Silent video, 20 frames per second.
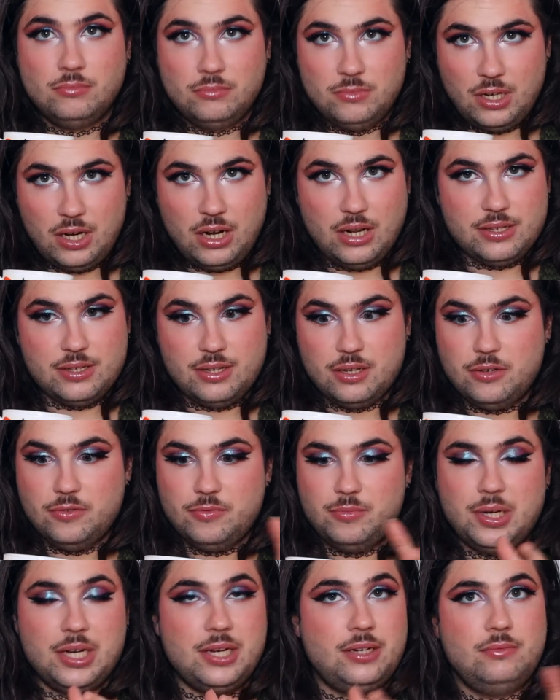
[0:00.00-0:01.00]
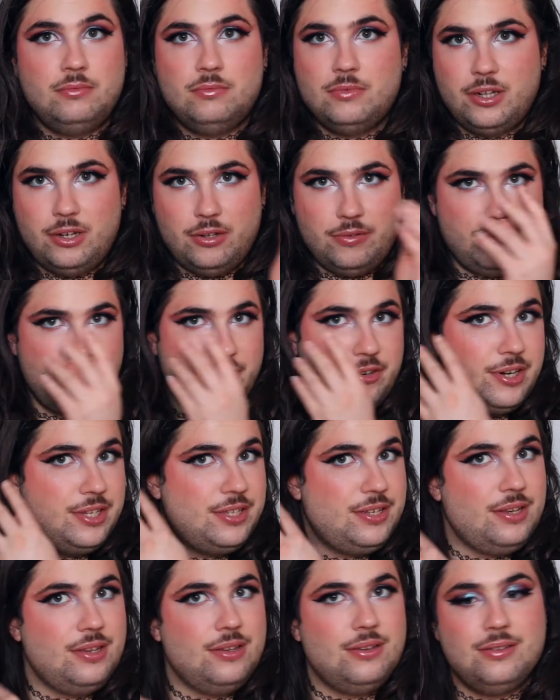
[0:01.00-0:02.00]
Classic of mine. I love Earl Grey
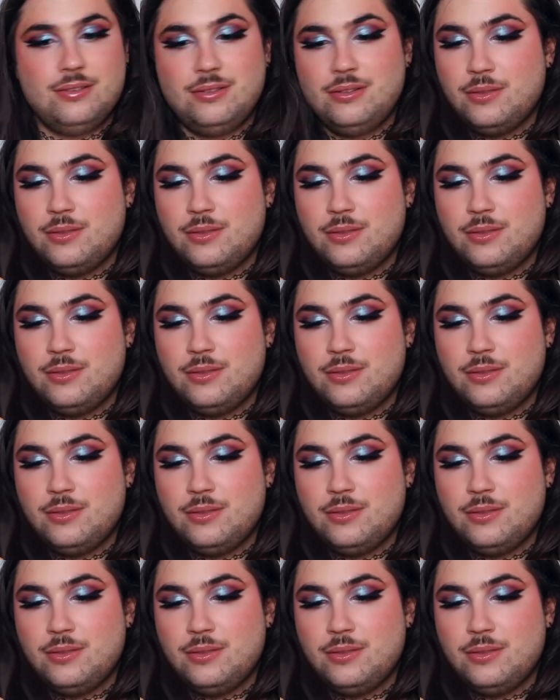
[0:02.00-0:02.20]
tea.